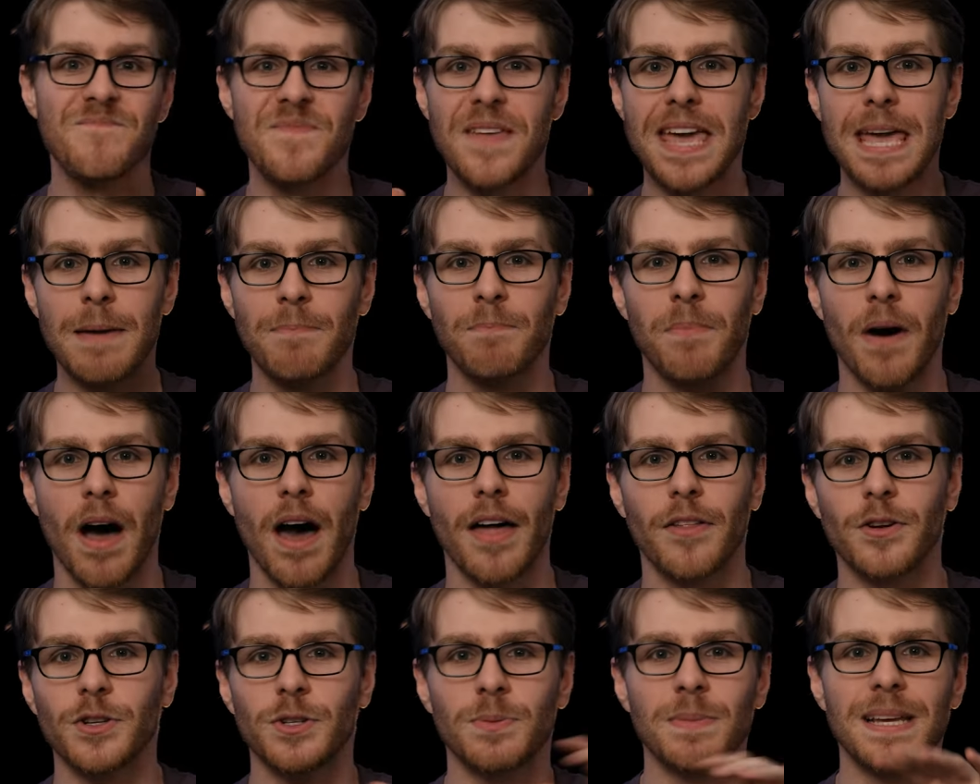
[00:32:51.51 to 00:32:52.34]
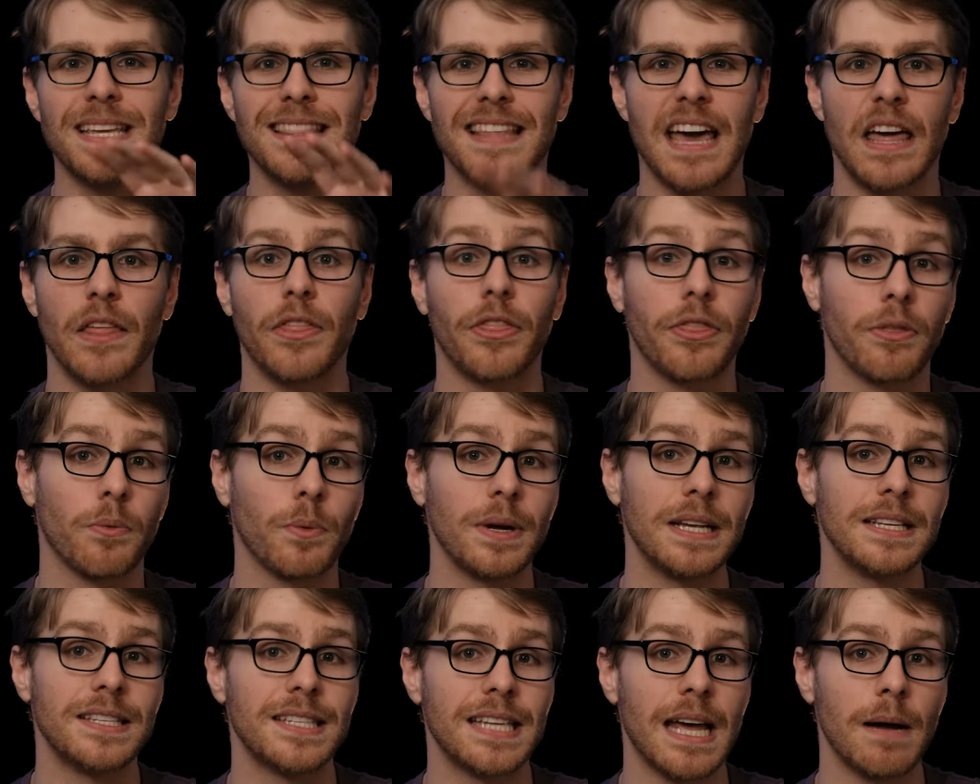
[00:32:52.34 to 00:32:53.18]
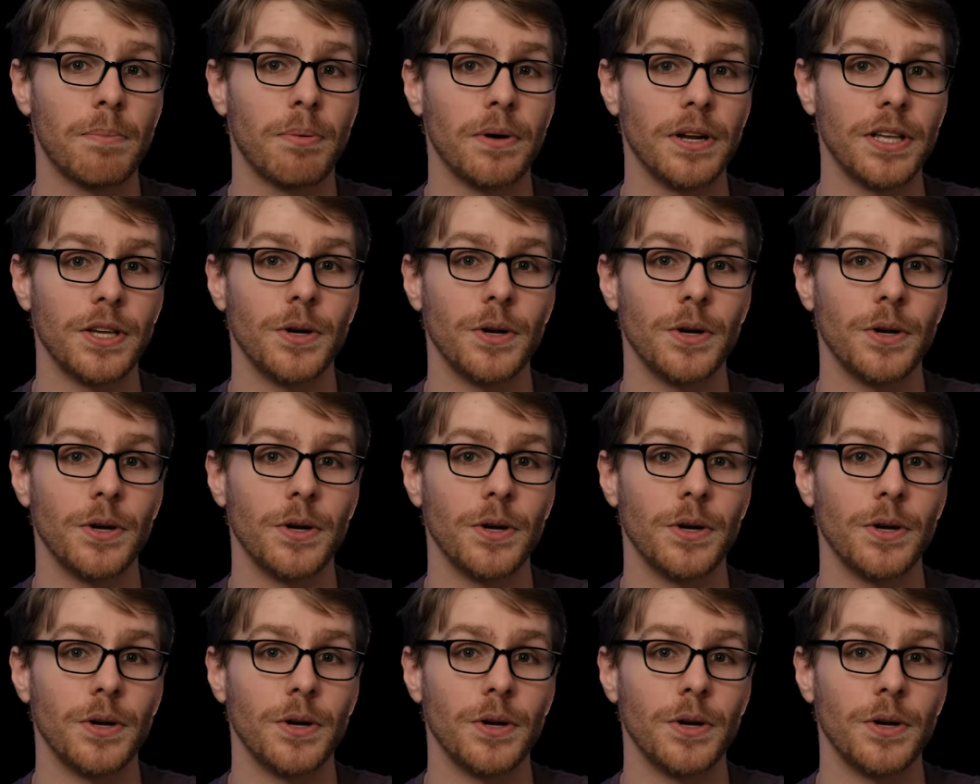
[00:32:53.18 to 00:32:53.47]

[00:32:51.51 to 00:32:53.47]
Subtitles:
It bothers me that three separate